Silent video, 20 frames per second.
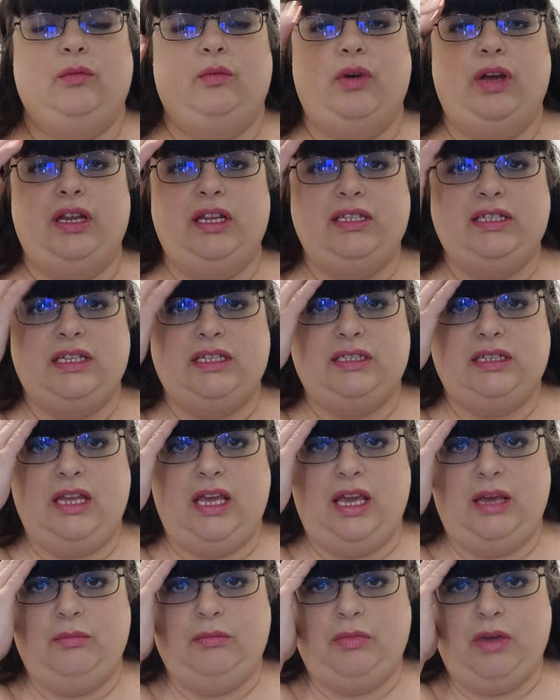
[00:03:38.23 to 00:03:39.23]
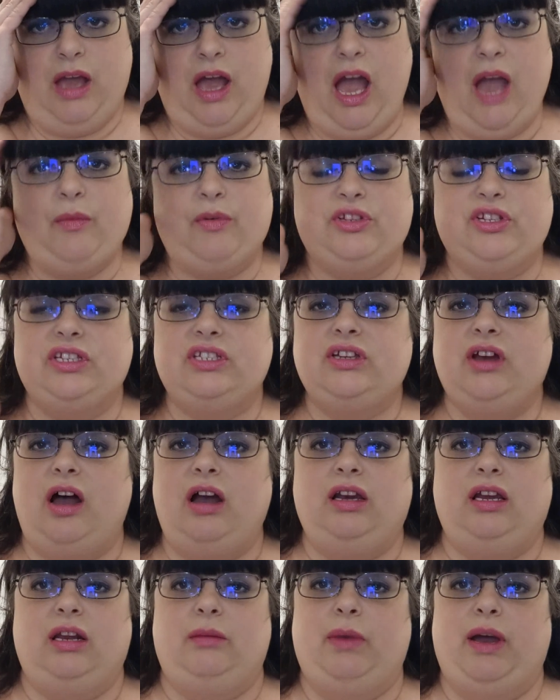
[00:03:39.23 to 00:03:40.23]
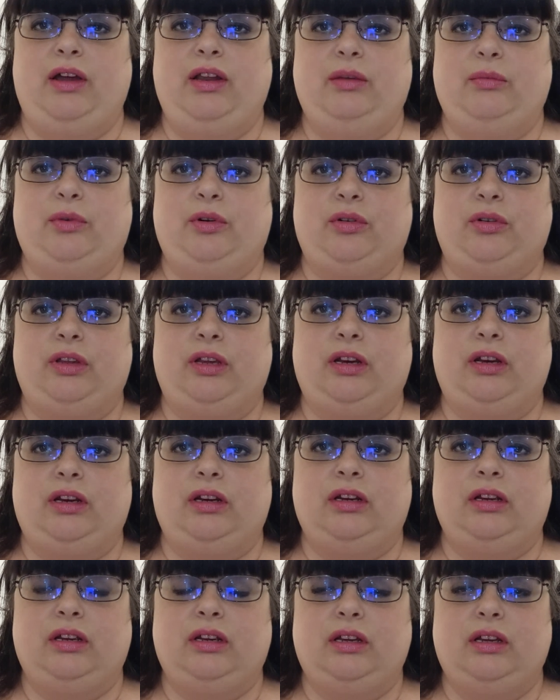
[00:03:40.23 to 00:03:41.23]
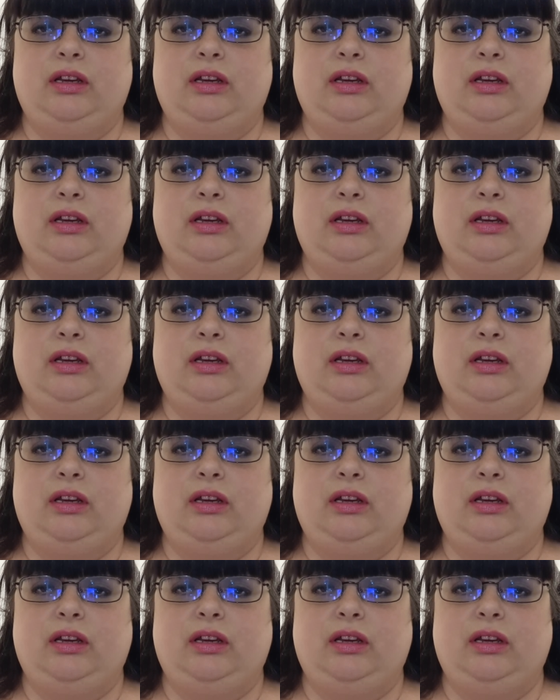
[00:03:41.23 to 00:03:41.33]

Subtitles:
What is his name? I was just talking about him earlier.